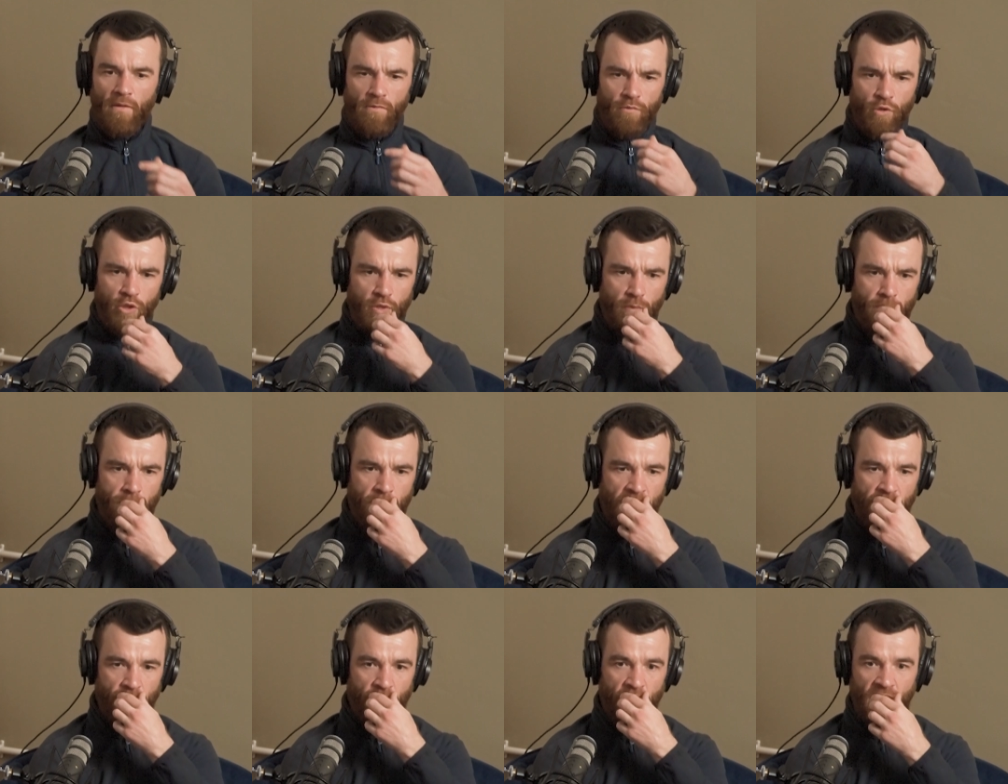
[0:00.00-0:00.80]
Just a
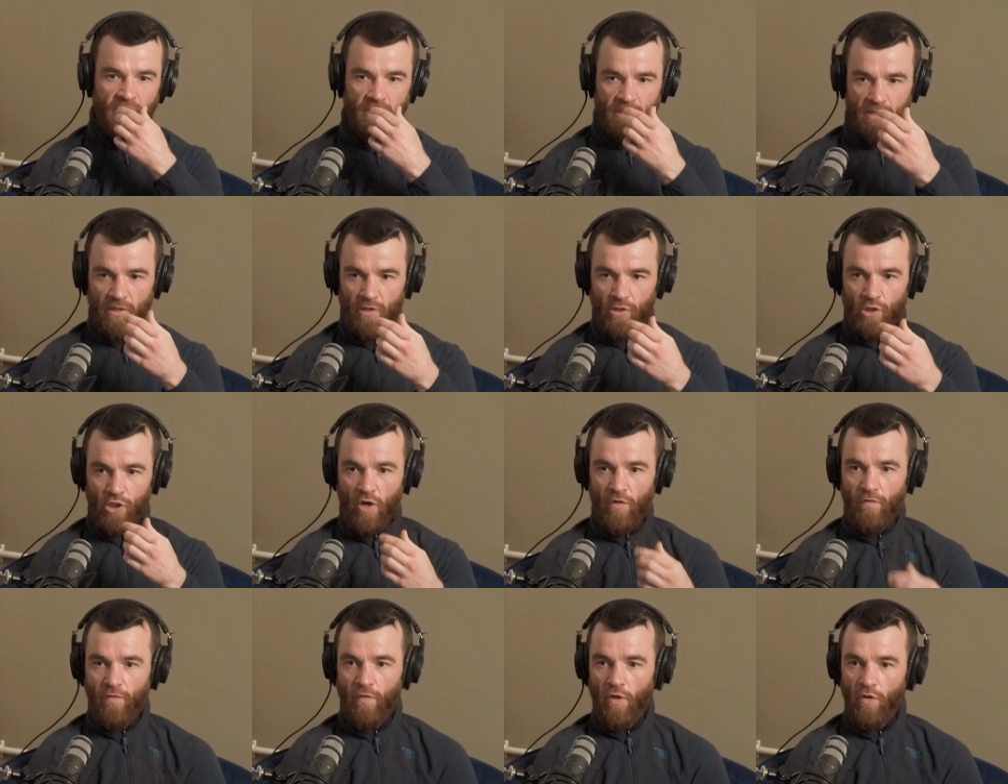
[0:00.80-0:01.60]
mad one against little
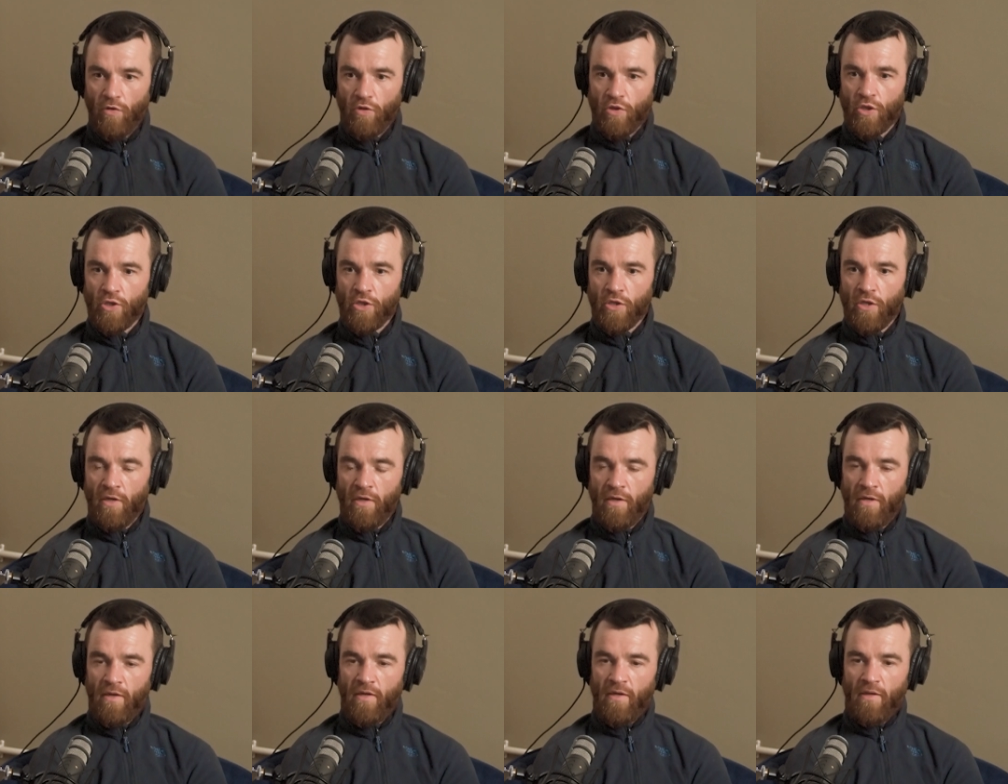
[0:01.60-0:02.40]
Joff Walsh,
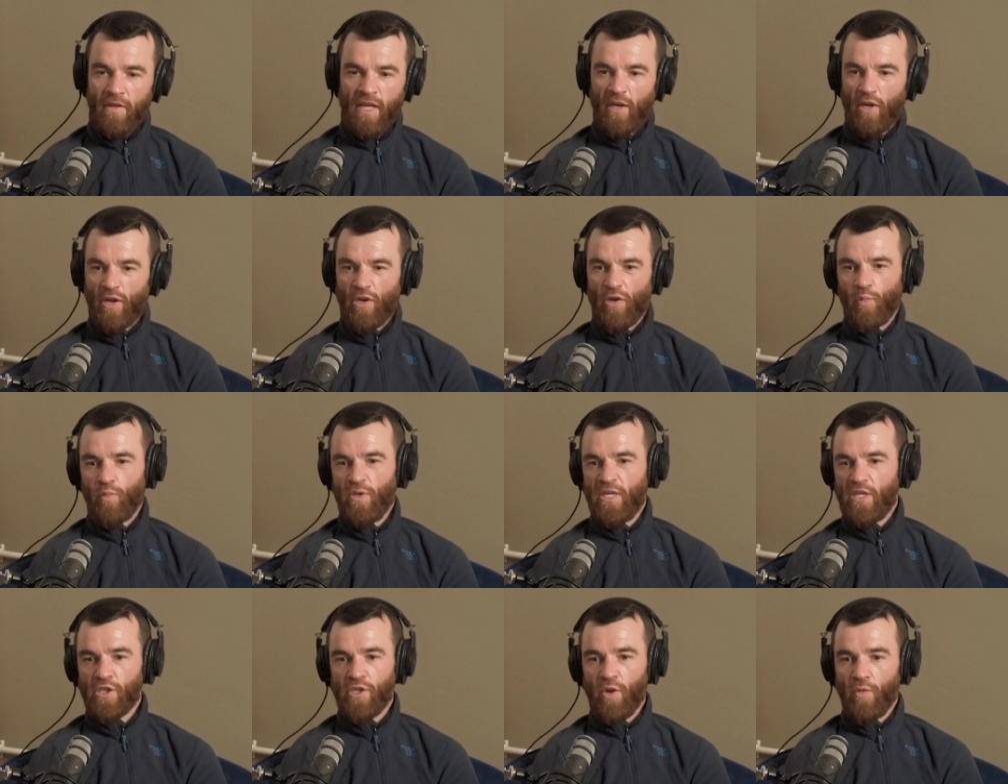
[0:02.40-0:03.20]
like on a
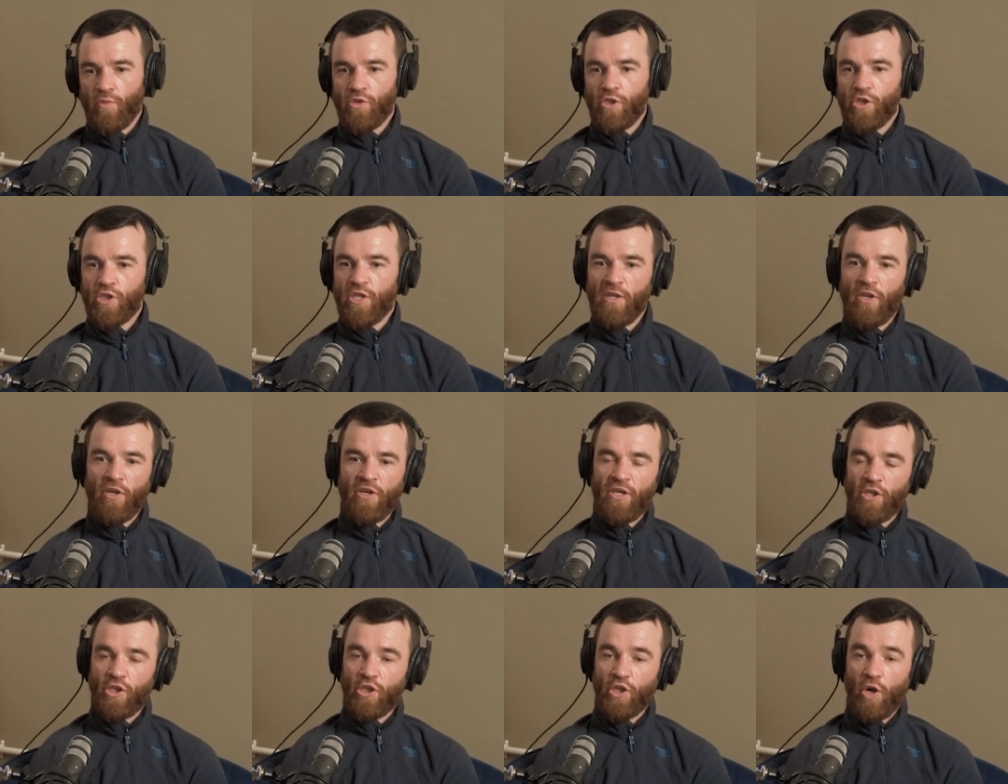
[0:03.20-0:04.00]
week's notice, said on
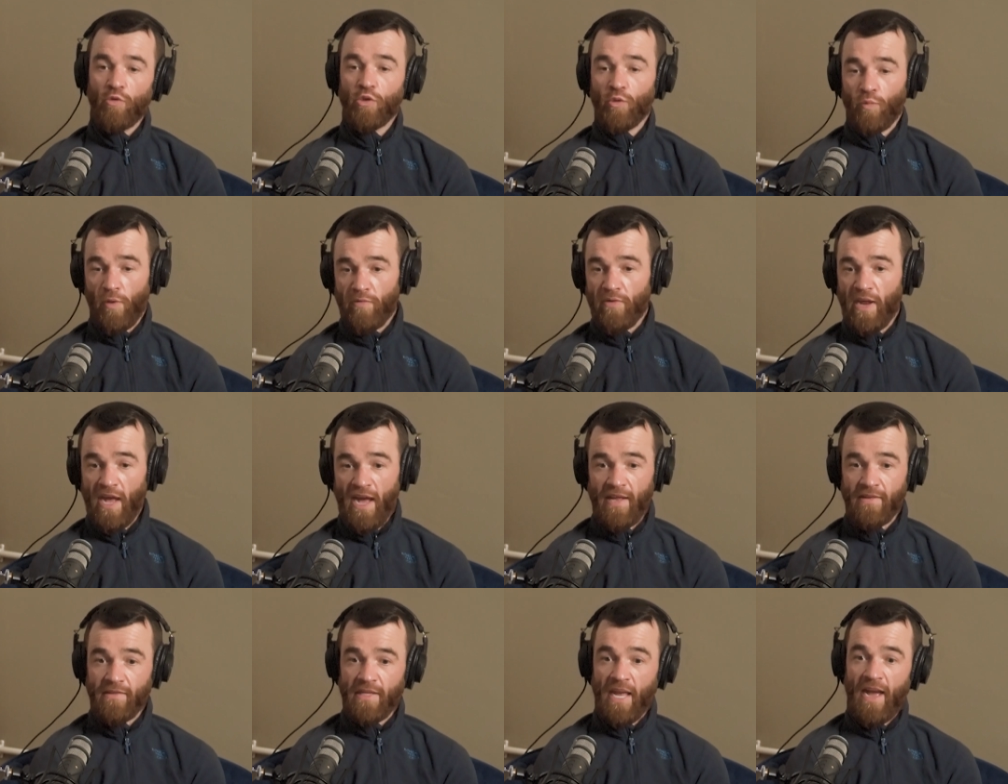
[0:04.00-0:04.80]
his show. So I went
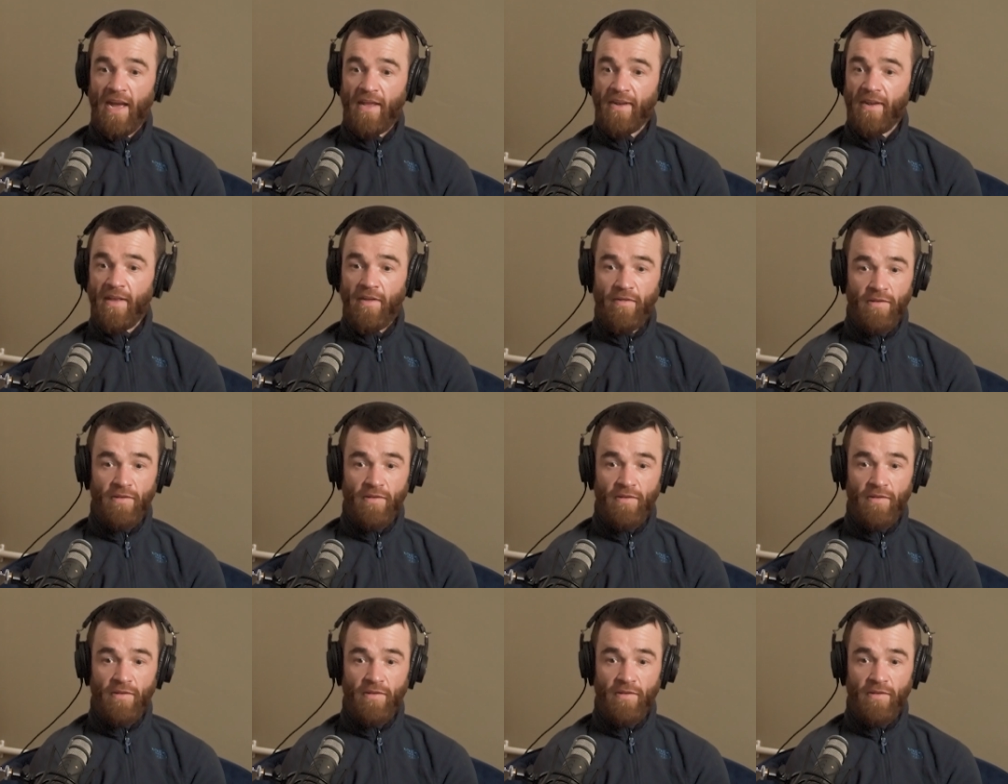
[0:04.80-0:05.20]
down,